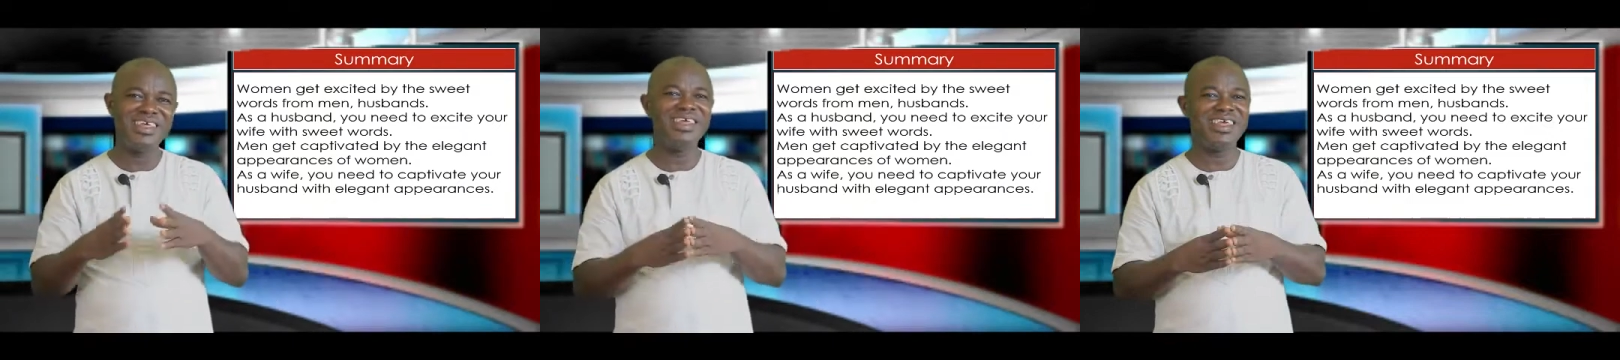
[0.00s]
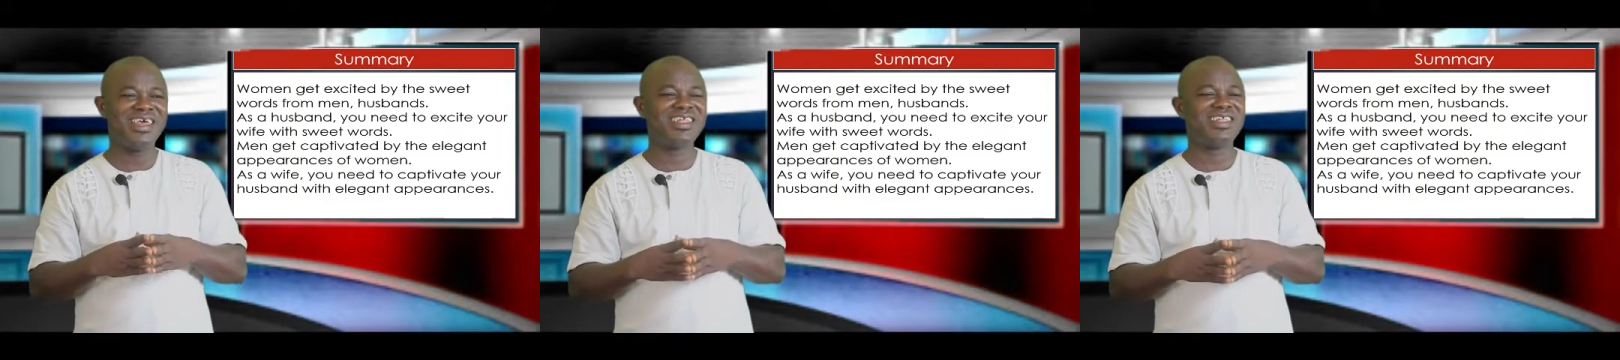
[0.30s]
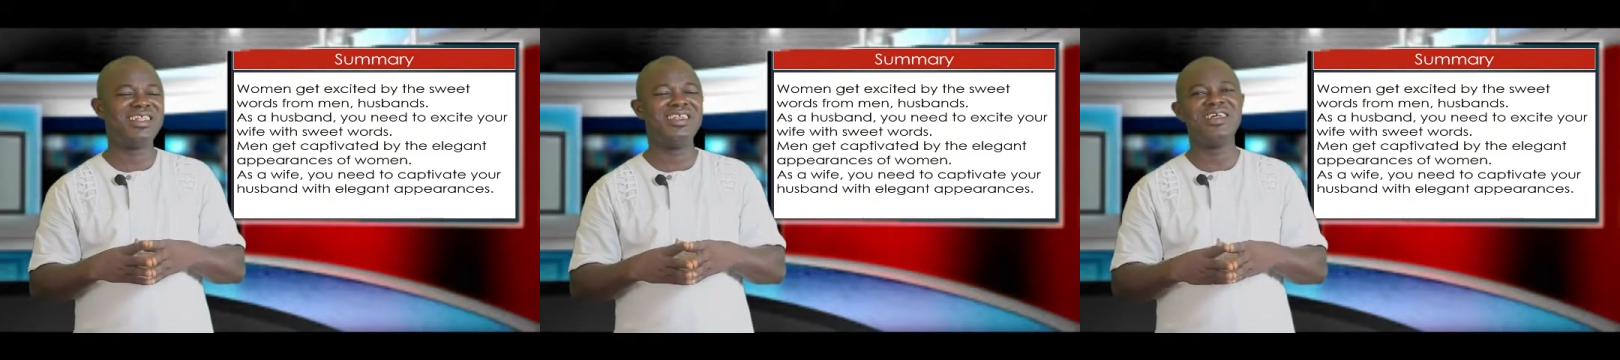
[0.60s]

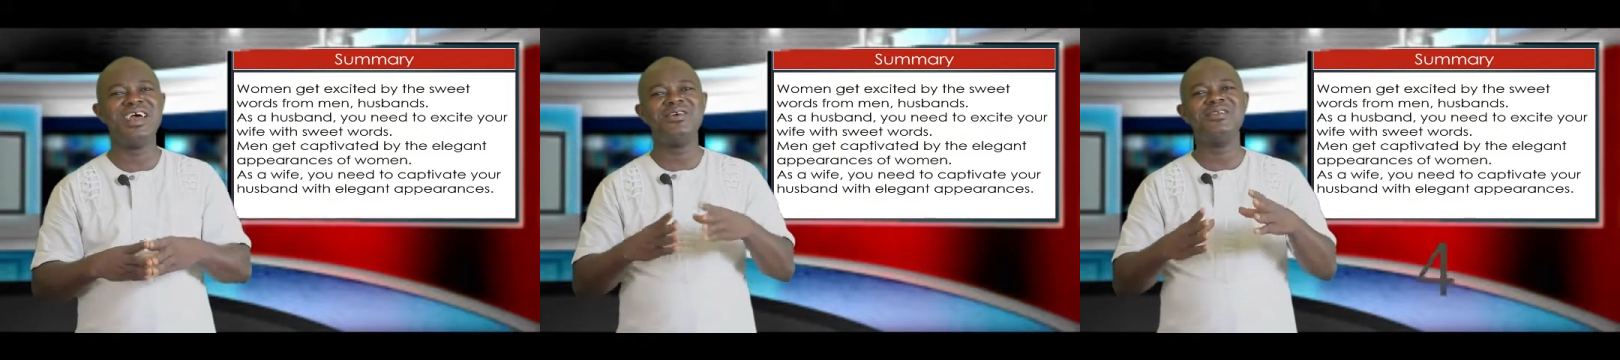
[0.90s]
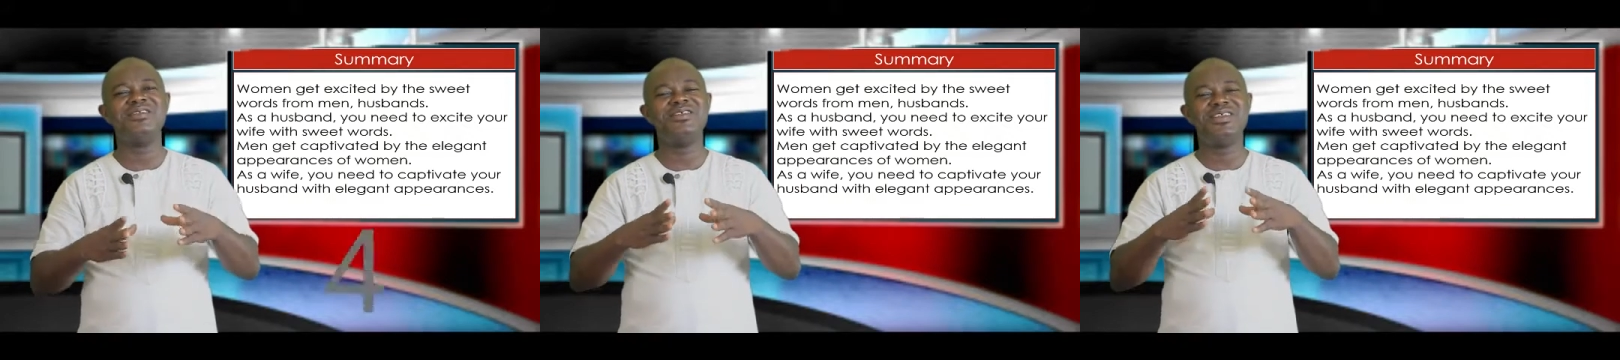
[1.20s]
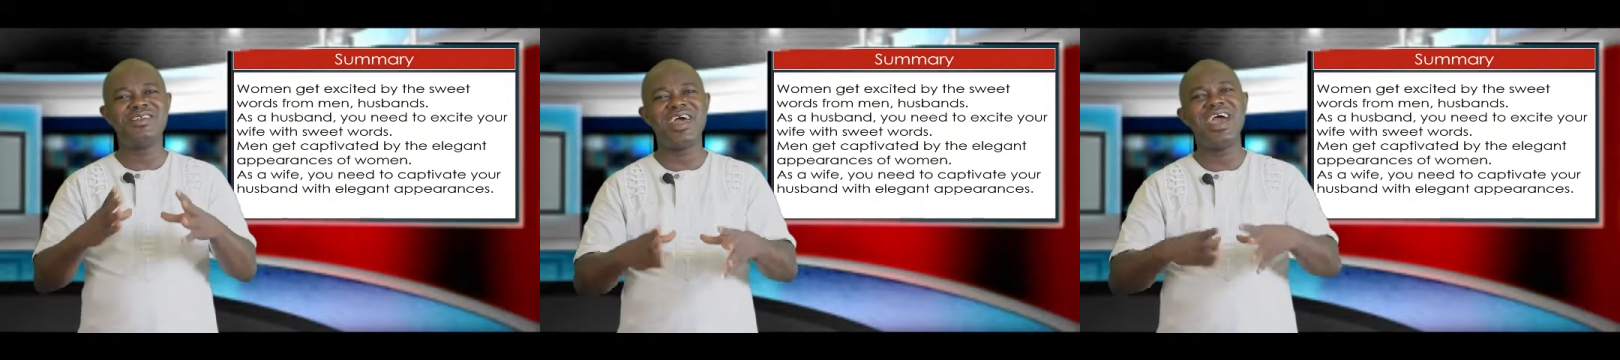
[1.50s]
Yes,
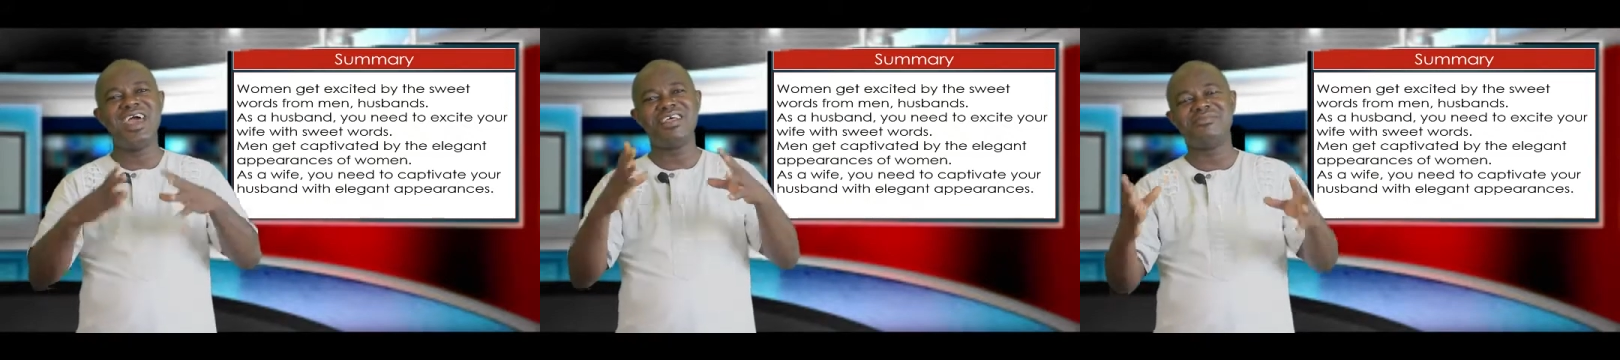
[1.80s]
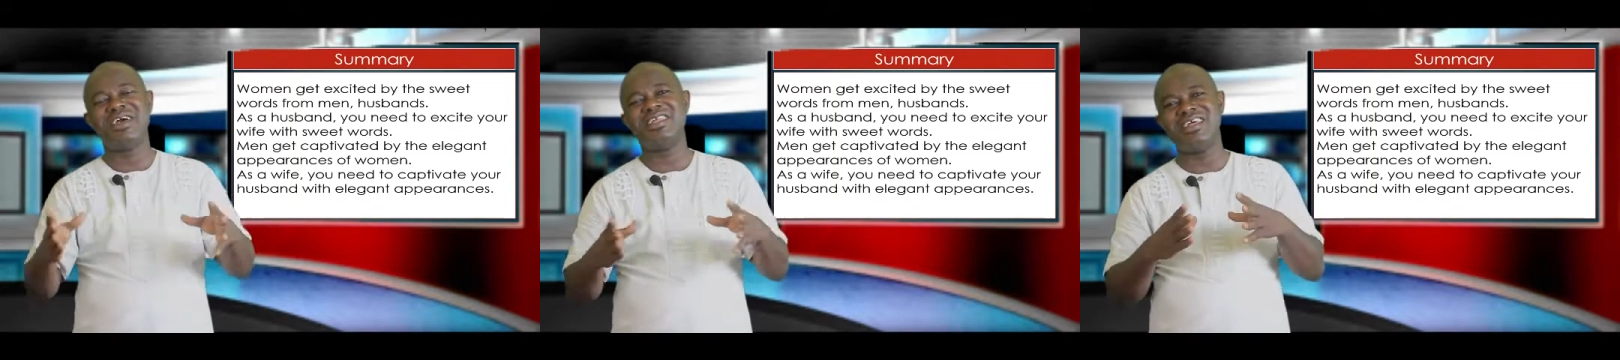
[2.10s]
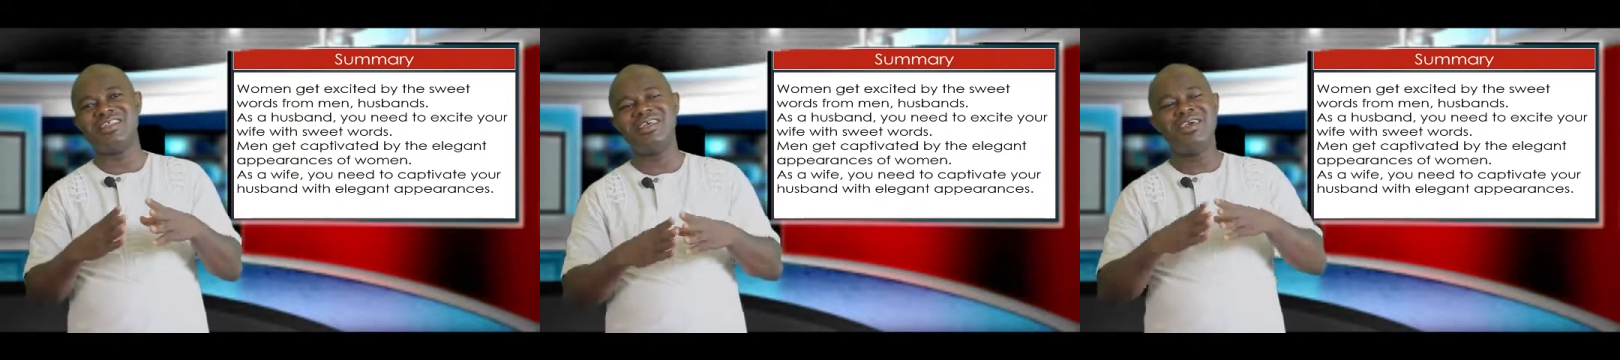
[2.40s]
try as much
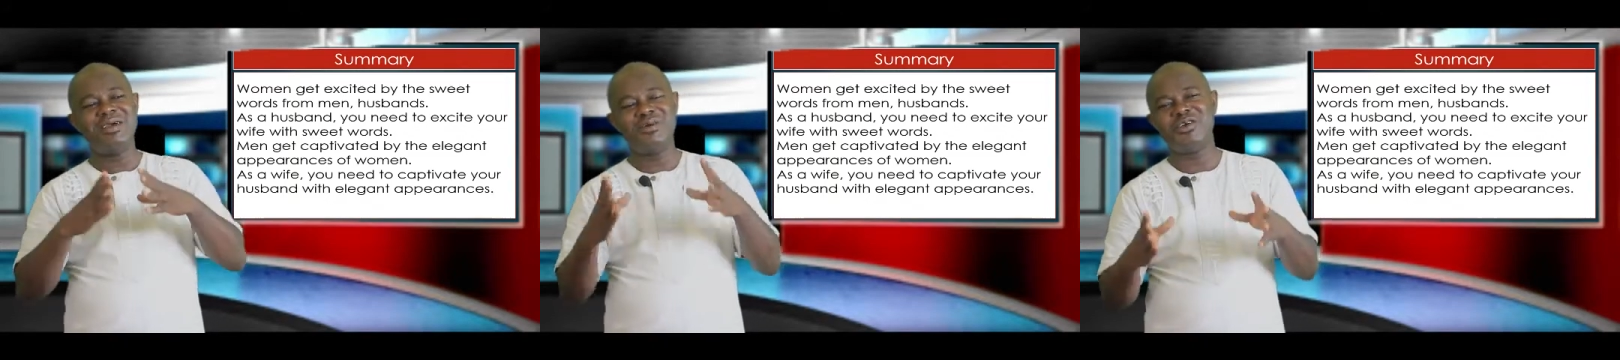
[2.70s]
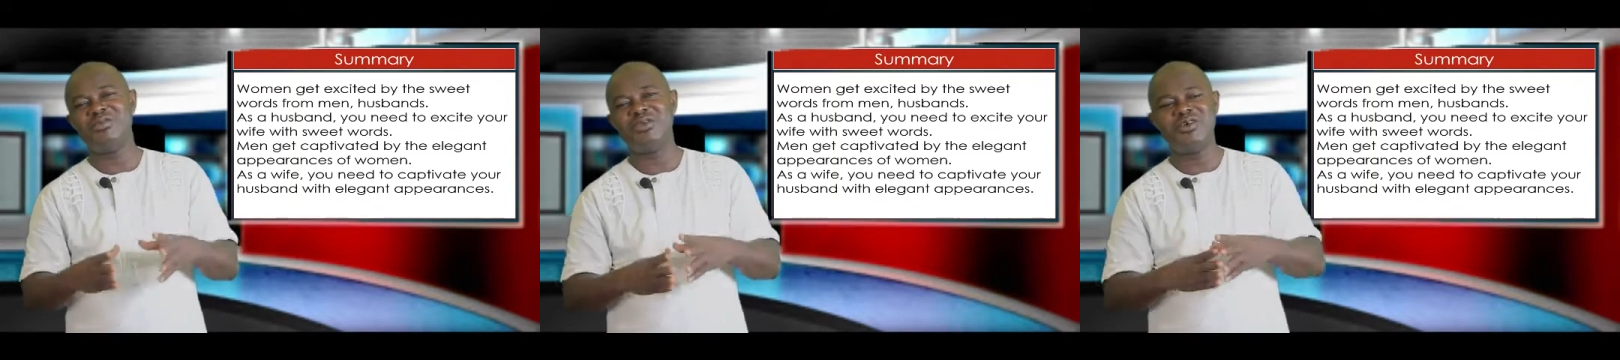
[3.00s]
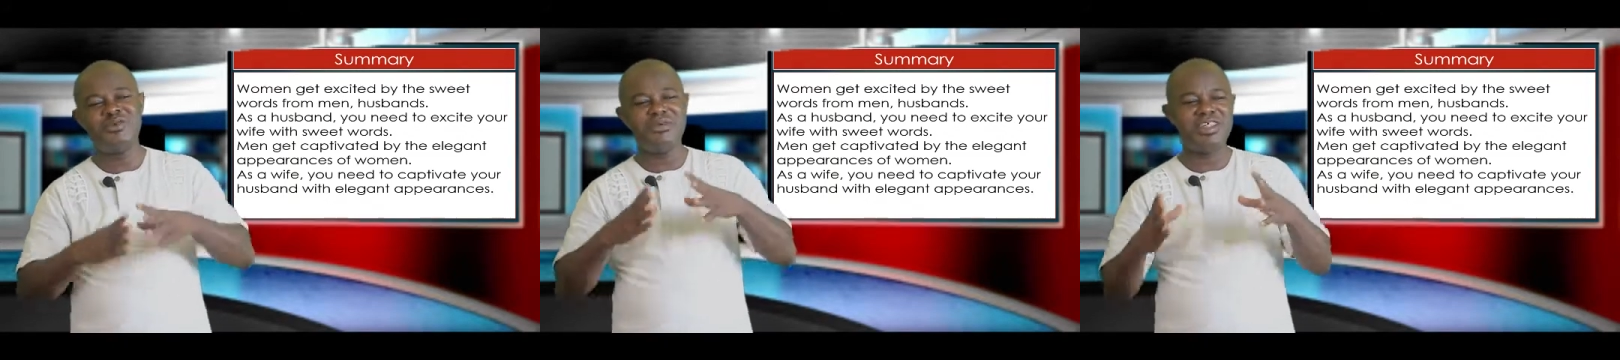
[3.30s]
as possible
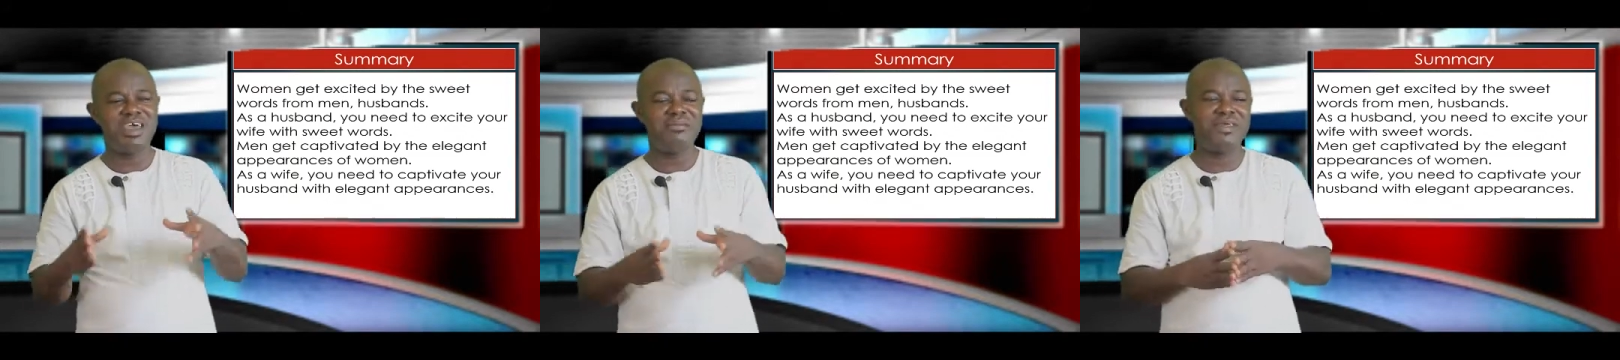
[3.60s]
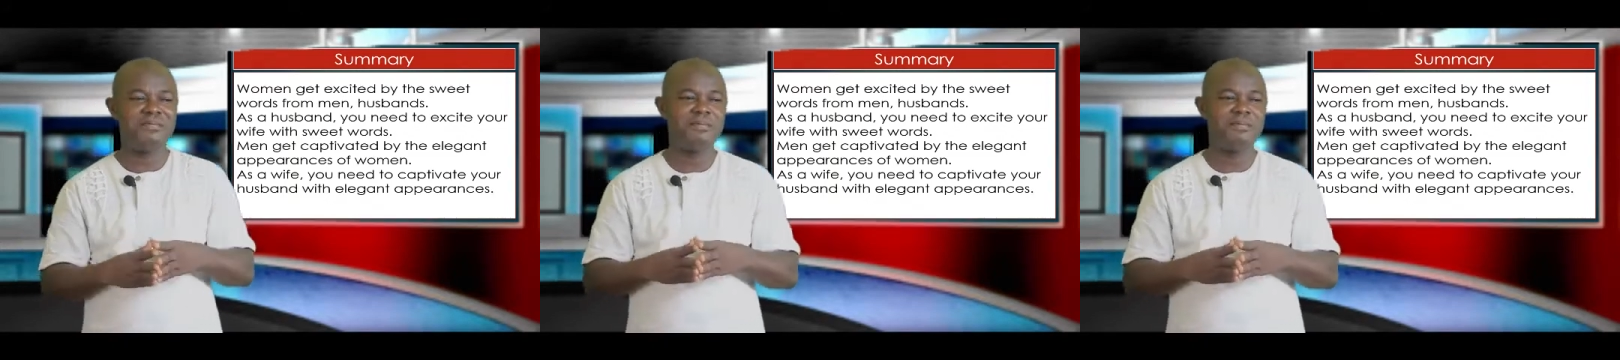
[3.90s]
not to be shabby.